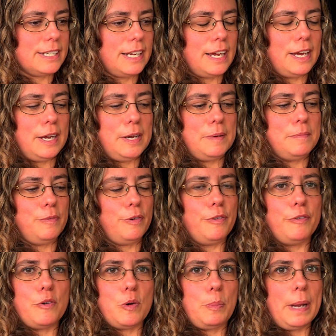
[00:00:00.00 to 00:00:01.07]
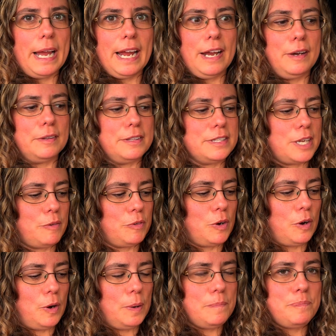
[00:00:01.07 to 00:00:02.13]
For £4, I've
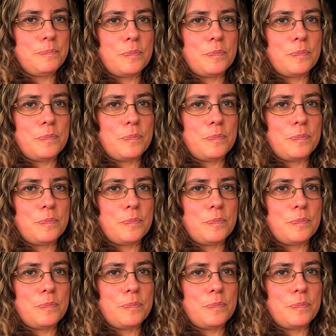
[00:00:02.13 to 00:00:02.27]
got